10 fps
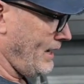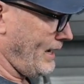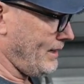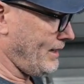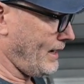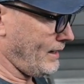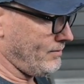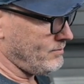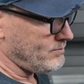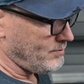and
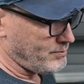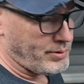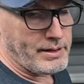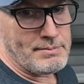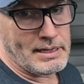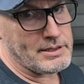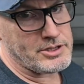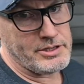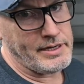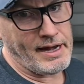then pretty
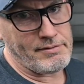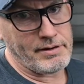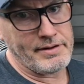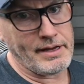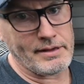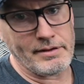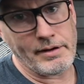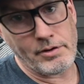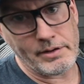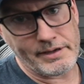much never take the
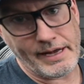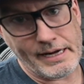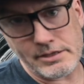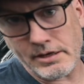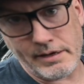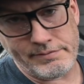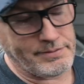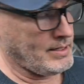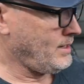acrylic dash off,